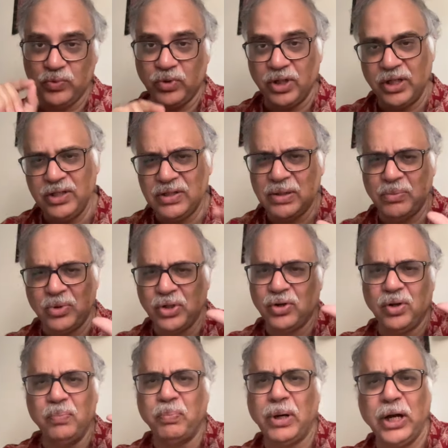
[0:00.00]
One is somebody
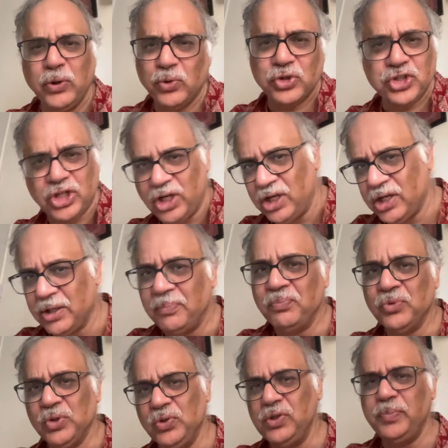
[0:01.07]
called Bioshala
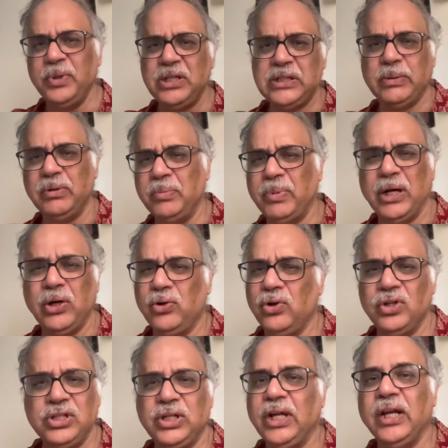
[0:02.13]
who speaks about
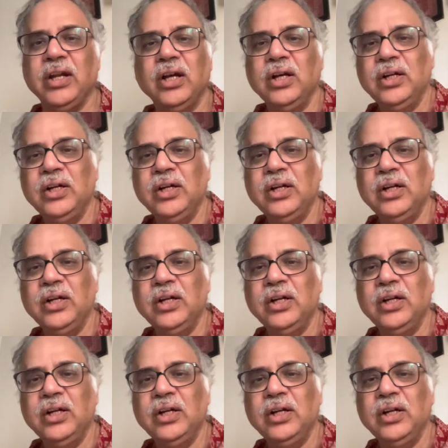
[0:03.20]
biology and